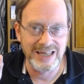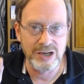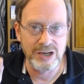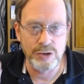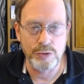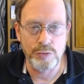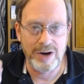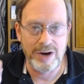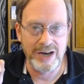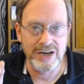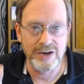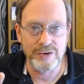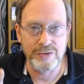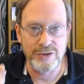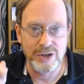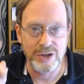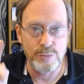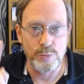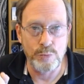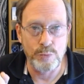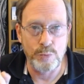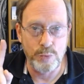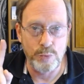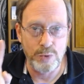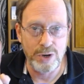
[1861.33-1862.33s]
greater
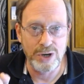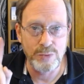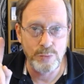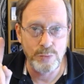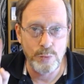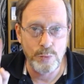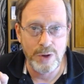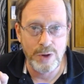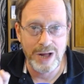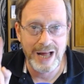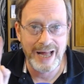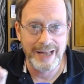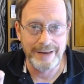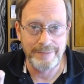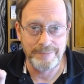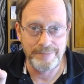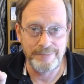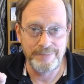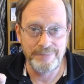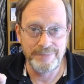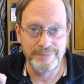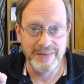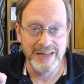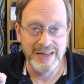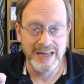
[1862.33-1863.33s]
than 1 watt
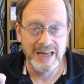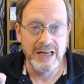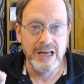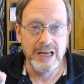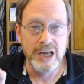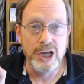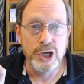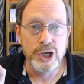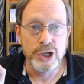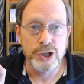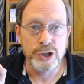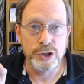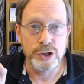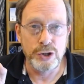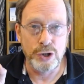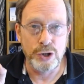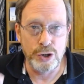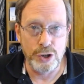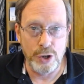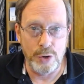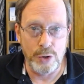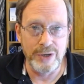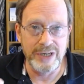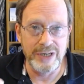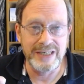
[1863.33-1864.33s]
you're
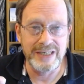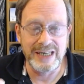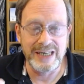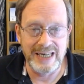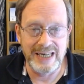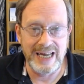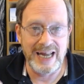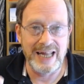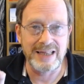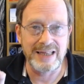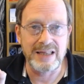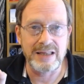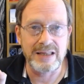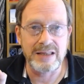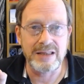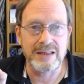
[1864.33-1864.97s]
going to get